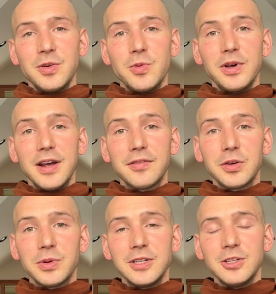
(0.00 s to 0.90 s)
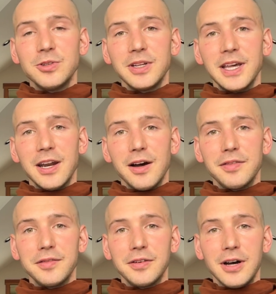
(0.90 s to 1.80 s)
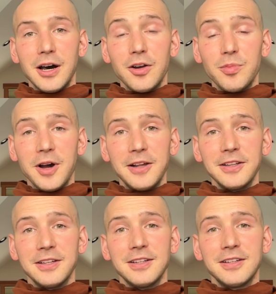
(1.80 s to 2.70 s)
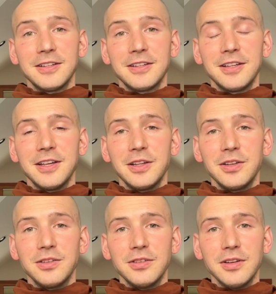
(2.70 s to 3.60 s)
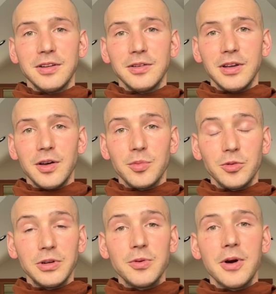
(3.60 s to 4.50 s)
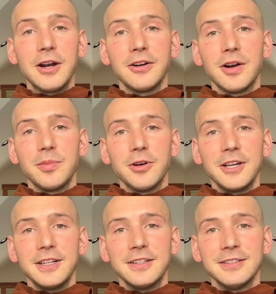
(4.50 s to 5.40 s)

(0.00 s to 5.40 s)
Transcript: whatever we do to get off of autopilot can help rewire our brain.